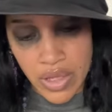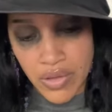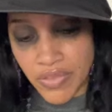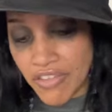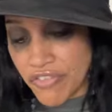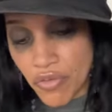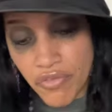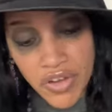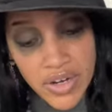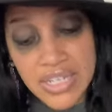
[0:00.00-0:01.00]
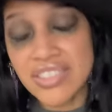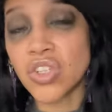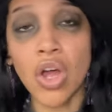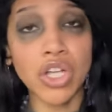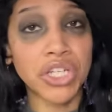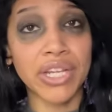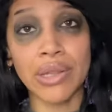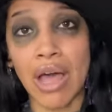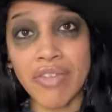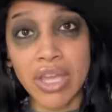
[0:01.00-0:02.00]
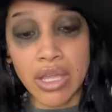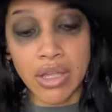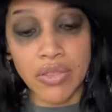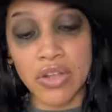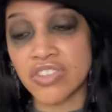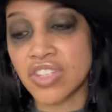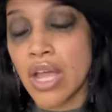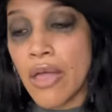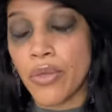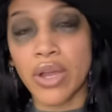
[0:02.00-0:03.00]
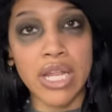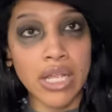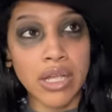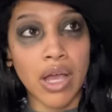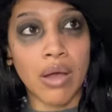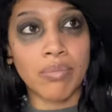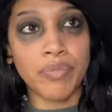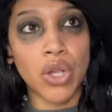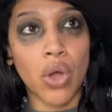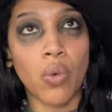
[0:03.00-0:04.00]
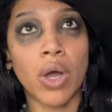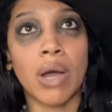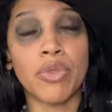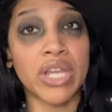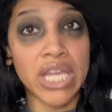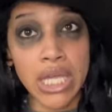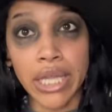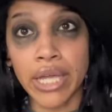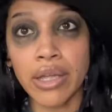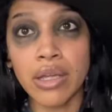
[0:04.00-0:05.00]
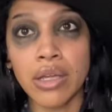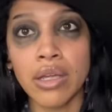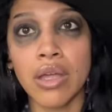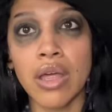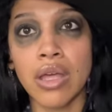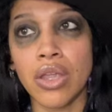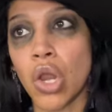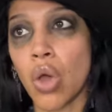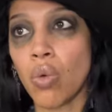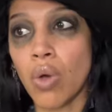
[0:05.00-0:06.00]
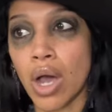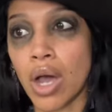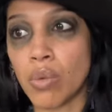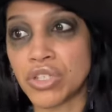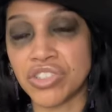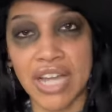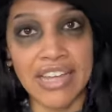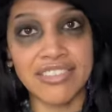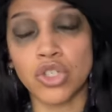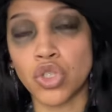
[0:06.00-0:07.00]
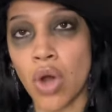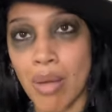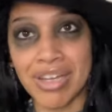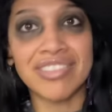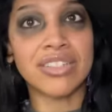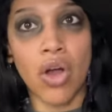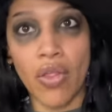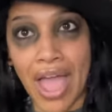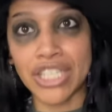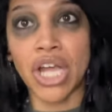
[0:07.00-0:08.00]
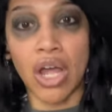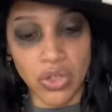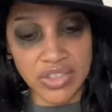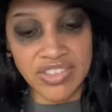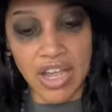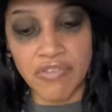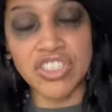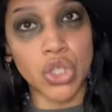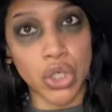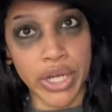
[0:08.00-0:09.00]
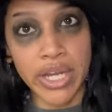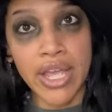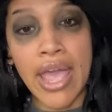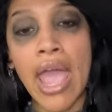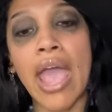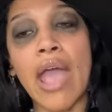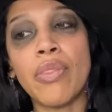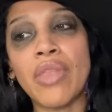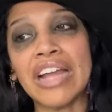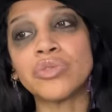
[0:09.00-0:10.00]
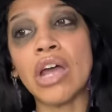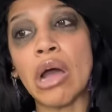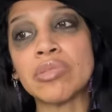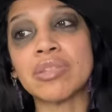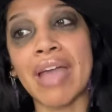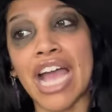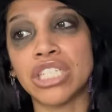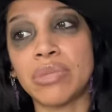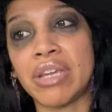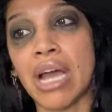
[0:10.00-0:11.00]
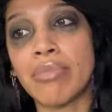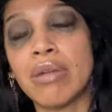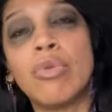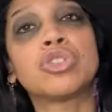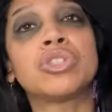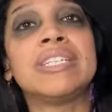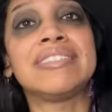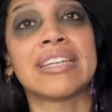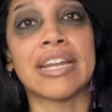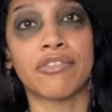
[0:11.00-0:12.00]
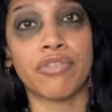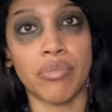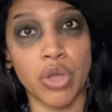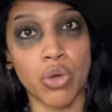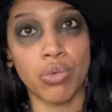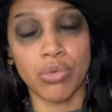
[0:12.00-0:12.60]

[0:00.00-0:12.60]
They feel very nostalgic and loving. They're getting, they're healing. You know, which is nice, their traumas and all that childhood stuff, it's good. And that's what helps them actually become emotionally disconnected from you